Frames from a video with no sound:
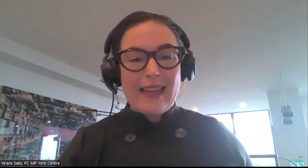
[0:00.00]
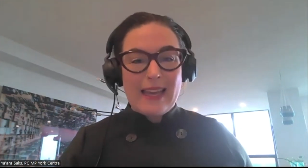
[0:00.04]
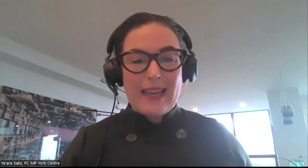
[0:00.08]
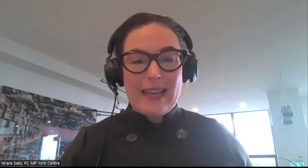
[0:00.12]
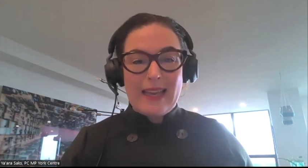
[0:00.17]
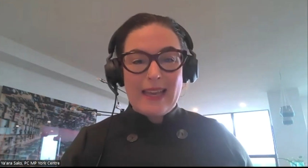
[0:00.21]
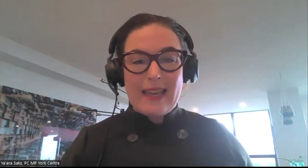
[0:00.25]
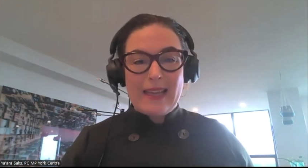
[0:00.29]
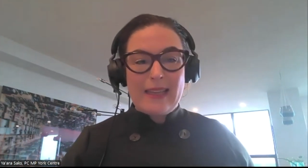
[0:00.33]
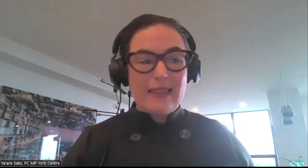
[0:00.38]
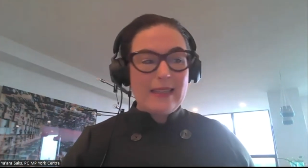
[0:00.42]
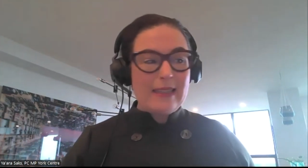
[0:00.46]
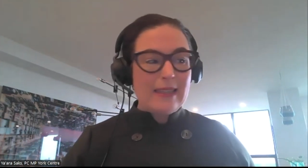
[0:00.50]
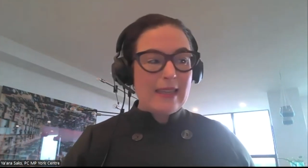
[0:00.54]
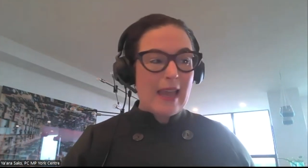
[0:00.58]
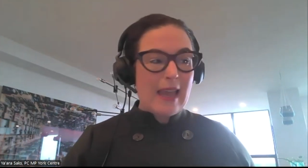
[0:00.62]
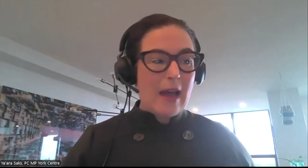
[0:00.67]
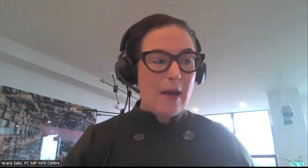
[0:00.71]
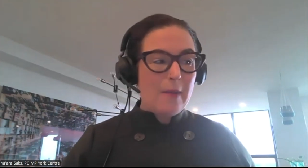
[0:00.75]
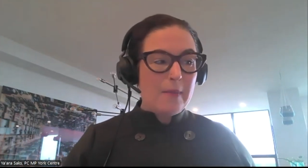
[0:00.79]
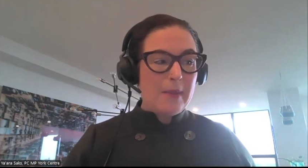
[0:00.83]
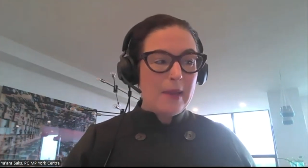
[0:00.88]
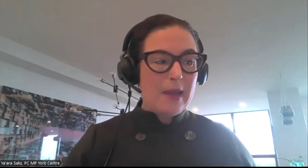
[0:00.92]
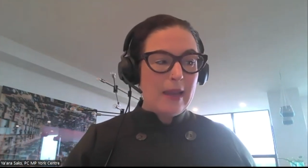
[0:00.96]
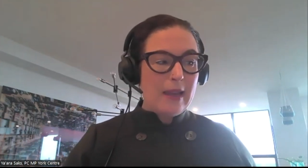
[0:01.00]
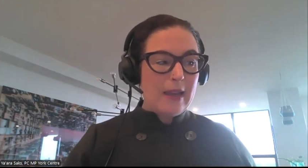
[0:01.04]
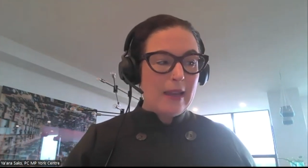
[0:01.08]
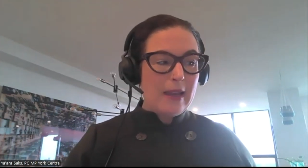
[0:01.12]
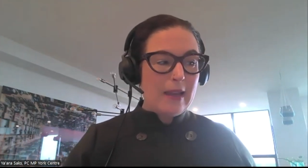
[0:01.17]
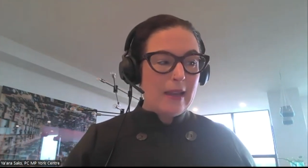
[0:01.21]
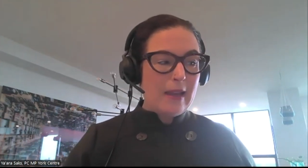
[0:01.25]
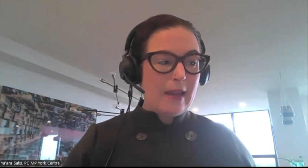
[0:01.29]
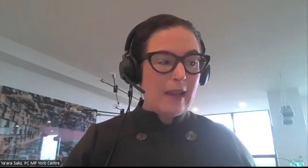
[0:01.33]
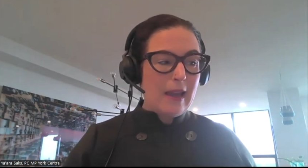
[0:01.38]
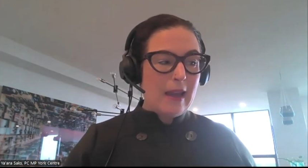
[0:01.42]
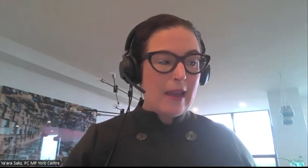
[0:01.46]
is
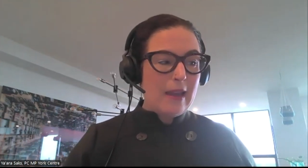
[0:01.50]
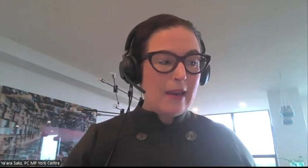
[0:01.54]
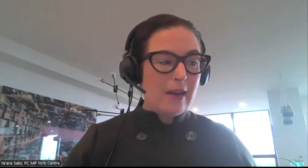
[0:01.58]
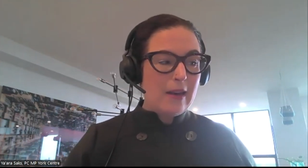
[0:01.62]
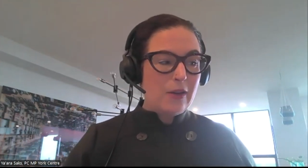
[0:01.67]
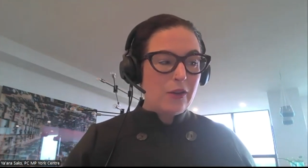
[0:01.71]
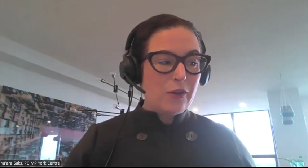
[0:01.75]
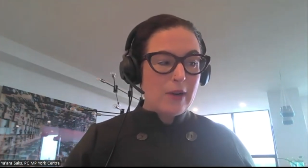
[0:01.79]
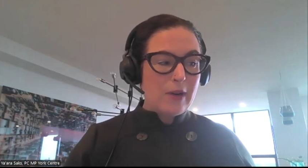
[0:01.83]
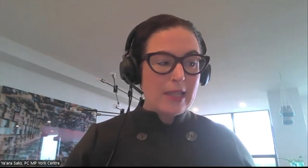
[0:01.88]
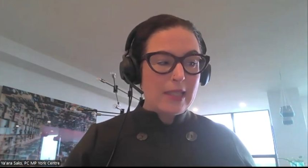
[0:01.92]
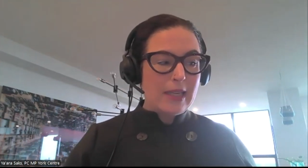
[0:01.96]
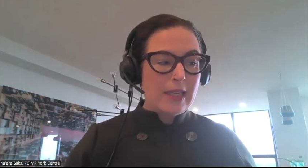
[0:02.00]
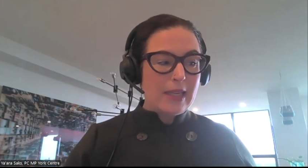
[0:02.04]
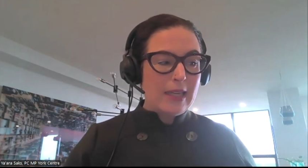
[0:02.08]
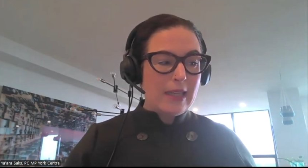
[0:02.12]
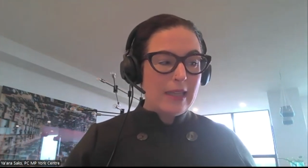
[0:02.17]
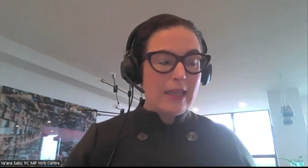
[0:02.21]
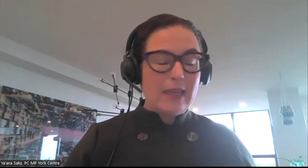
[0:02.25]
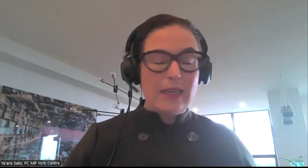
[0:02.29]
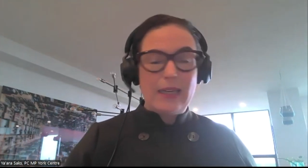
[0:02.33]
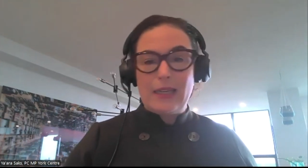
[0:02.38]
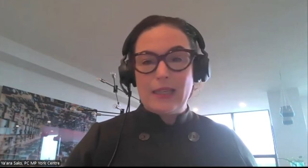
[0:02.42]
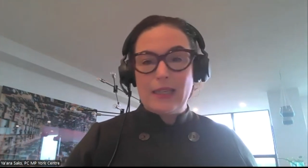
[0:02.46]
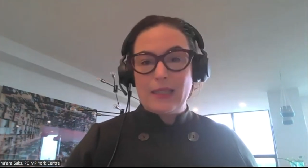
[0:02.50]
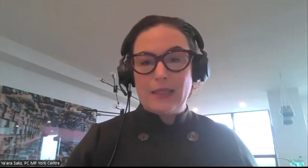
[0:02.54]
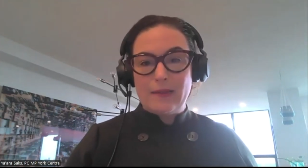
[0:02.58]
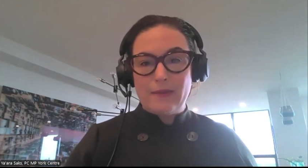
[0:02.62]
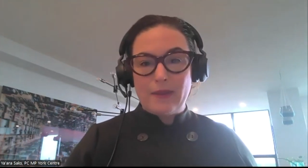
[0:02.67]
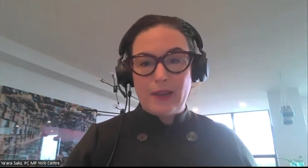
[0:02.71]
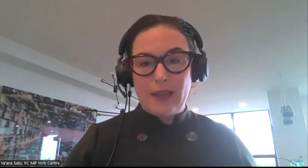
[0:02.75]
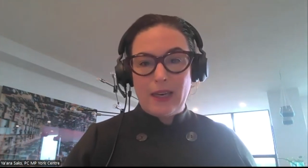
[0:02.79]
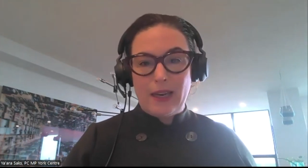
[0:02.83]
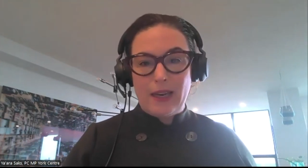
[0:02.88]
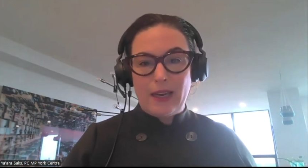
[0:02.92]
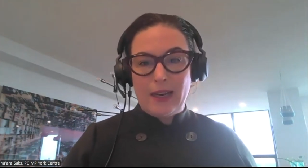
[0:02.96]
helping and addressing the needs
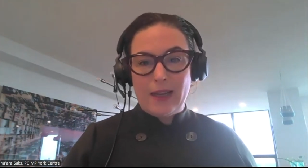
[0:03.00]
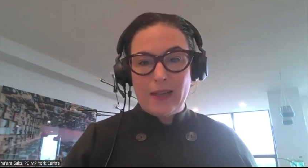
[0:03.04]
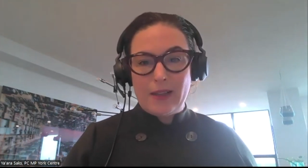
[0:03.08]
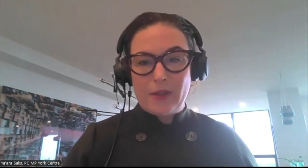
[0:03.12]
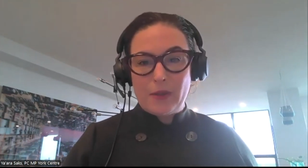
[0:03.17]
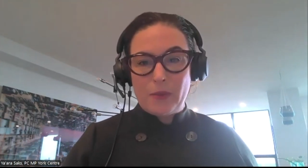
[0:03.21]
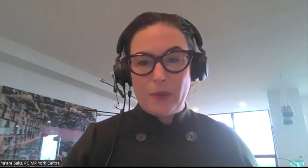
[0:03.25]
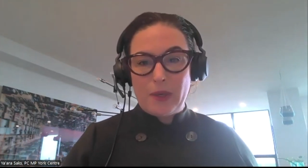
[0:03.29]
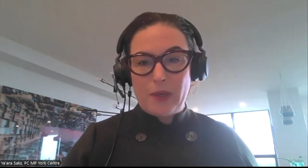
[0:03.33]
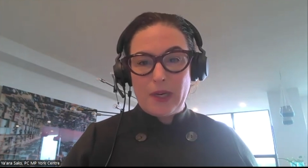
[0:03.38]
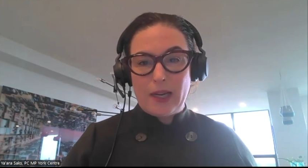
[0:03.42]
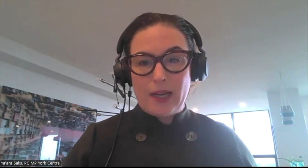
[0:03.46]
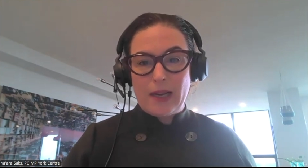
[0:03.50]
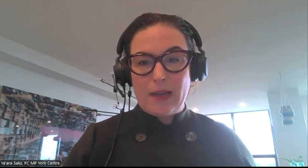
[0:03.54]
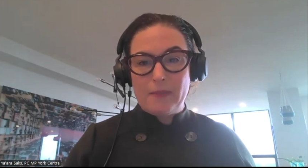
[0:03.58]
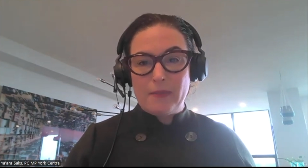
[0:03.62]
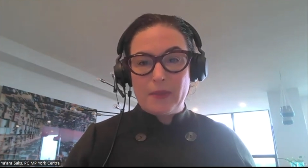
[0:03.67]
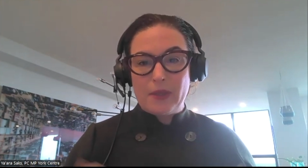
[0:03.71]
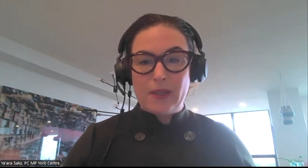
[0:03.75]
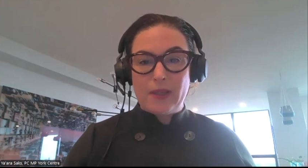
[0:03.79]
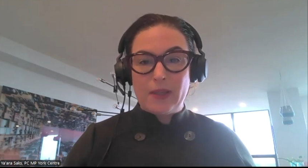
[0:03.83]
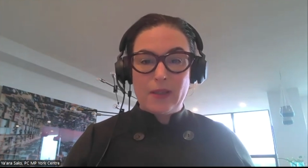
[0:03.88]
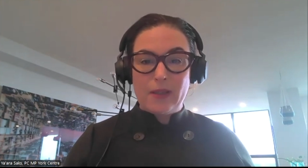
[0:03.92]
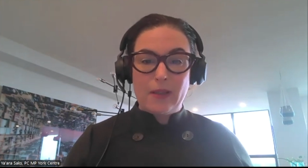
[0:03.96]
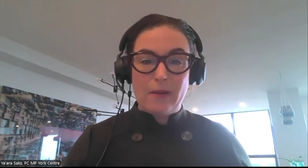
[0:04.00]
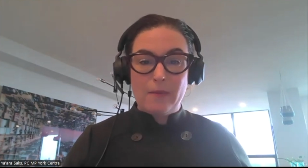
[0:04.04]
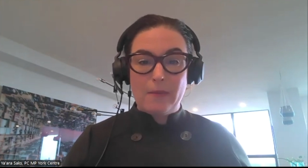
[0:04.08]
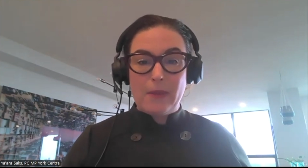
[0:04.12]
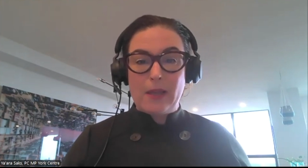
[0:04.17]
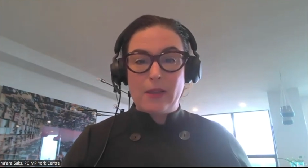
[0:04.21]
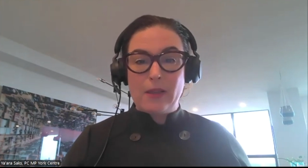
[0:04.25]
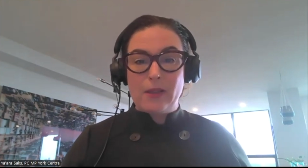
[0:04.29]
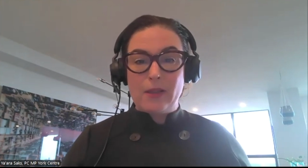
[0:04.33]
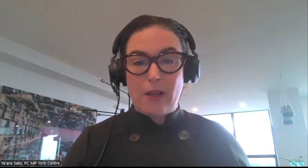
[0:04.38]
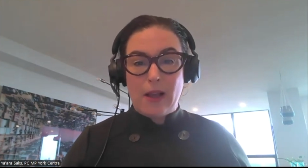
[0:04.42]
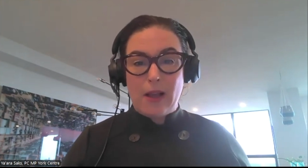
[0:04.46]
of Canadians when it comes to their
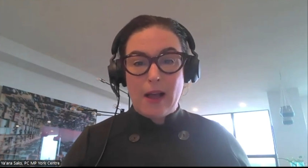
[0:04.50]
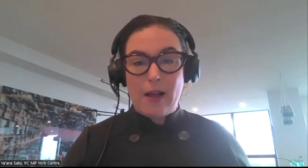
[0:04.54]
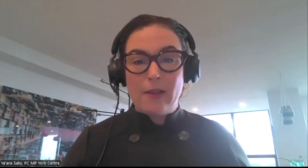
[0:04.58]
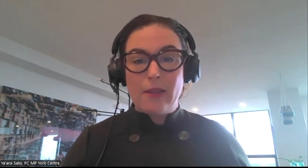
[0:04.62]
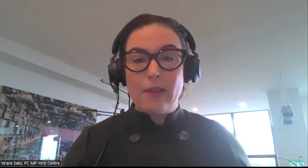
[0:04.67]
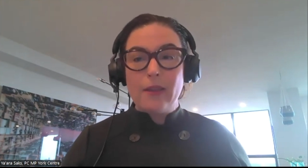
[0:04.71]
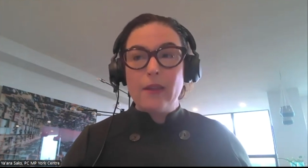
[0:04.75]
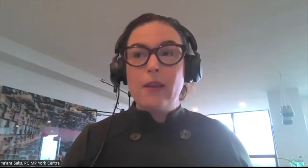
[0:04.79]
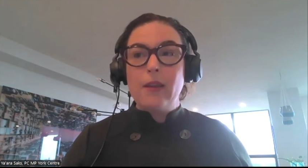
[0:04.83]
mental health,